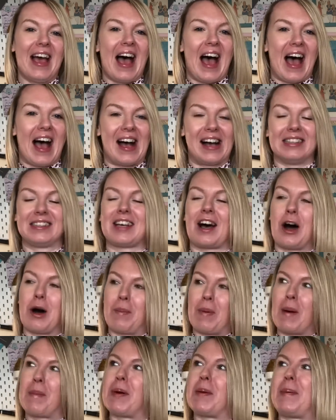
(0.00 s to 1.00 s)
and I'll
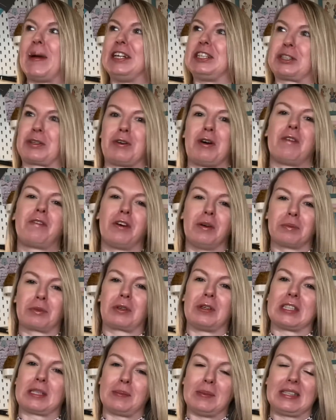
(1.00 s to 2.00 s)
pop a picture up from
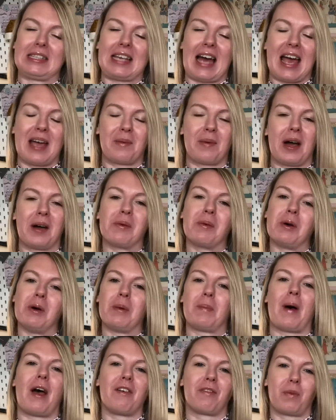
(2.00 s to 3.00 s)
Christmas Day where we were
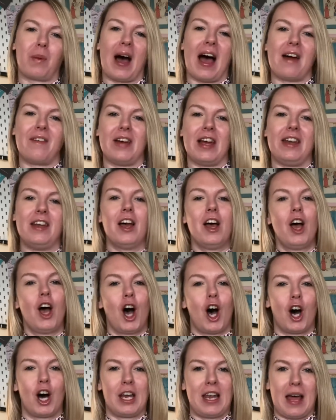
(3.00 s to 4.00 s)
both wearing
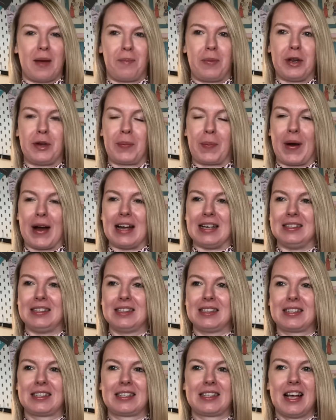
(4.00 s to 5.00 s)
our leopard
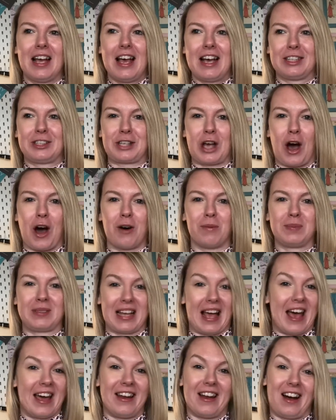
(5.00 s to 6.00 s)
print tops,
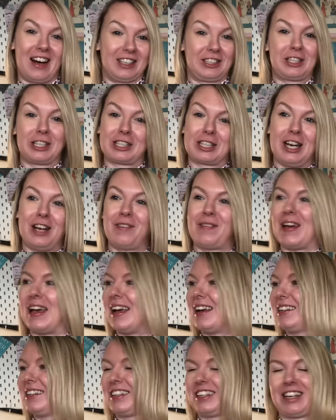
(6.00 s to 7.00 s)
and I just love it.